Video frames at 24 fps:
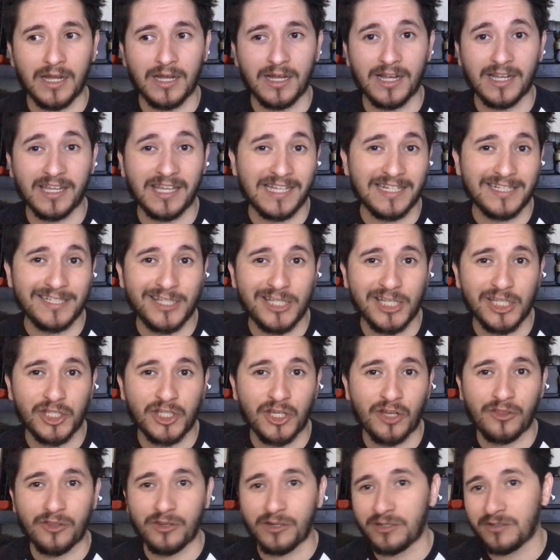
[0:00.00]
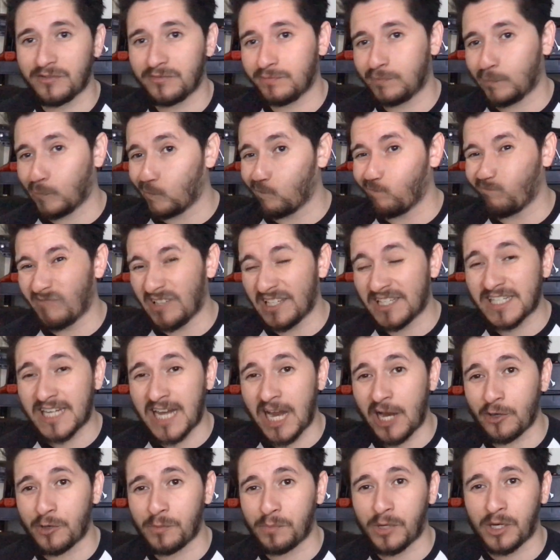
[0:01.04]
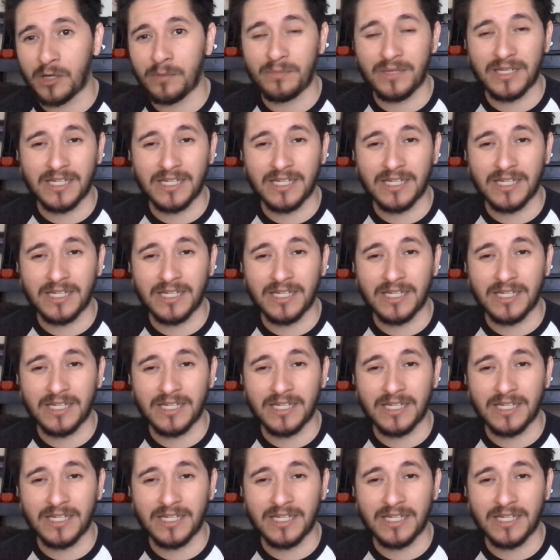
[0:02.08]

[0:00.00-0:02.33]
against each other. Its counterpart